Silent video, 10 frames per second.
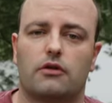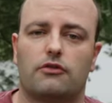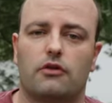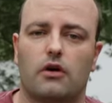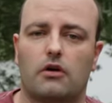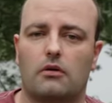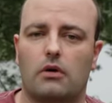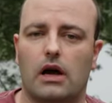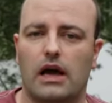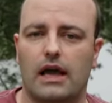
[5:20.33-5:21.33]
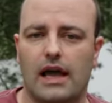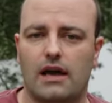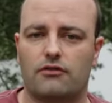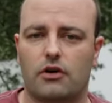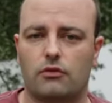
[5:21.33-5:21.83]
So I
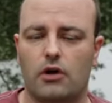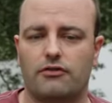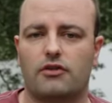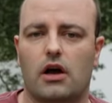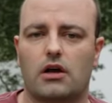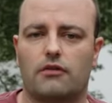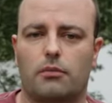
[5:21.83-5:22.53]
have a rough cut of